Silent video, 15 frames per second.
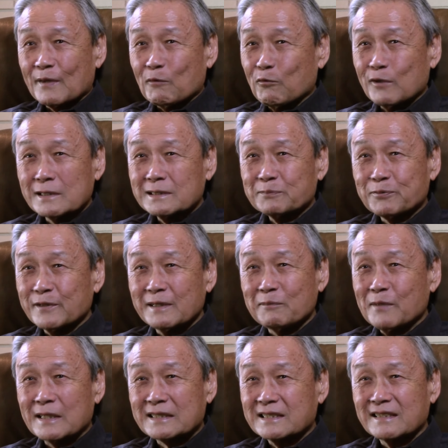was pretty
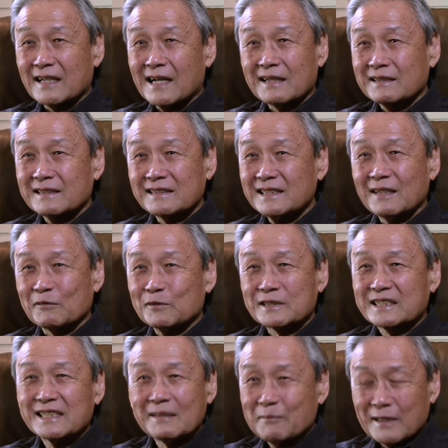much not, was
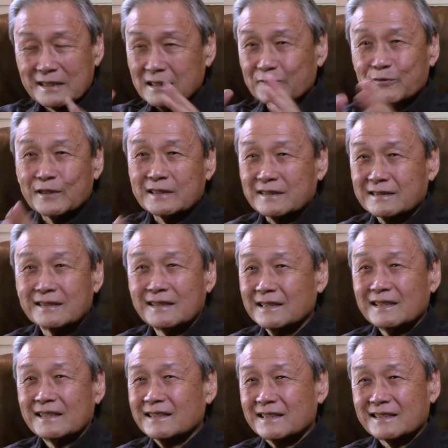seeing myself as
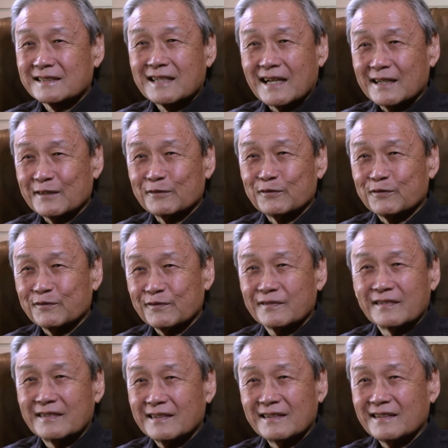this kind of,
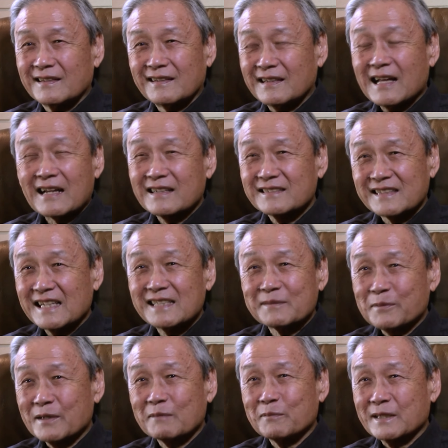not as an Asian
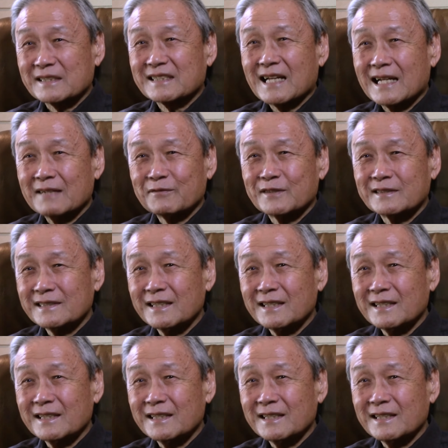American, but as kind of